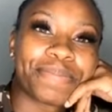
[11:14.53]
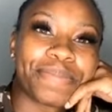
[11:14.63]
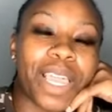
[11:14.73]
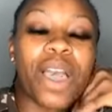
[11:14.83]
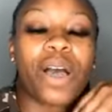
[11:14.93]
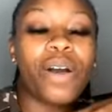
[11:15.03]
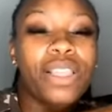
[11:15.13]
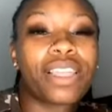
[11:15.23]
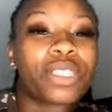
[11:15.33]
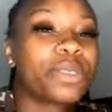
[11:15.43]
Oh, I
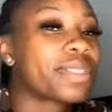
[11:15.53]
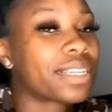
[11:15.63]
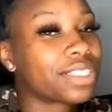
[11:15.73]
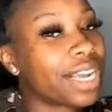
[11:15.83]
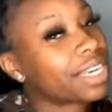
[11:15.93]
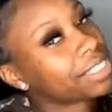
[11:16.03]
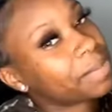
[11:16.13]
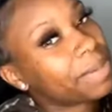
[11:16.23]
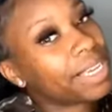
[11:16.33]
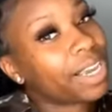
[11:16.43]
thought you was trying to speak
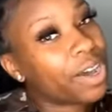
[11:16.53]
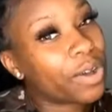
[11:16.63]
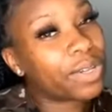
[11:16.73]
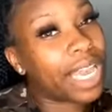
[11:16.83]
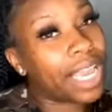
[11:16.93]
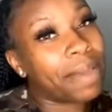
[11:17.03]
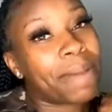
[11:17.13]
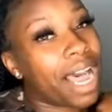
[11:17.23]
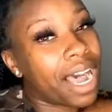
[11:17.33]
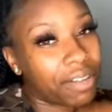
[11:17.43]
in code. Like, am I
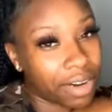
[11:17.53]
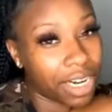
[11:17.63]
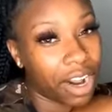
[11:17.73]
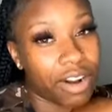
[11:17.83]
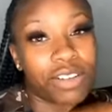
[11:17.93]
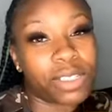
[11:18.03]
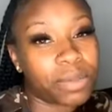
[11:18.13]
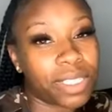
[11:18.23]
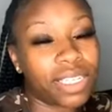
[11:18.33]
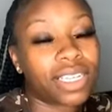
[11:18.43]
high right now or
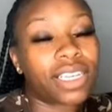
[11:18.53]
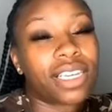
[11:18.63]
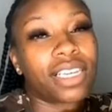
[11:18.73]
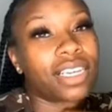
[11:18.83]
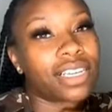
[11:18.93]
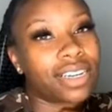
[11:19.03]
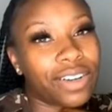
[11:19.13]
something? No.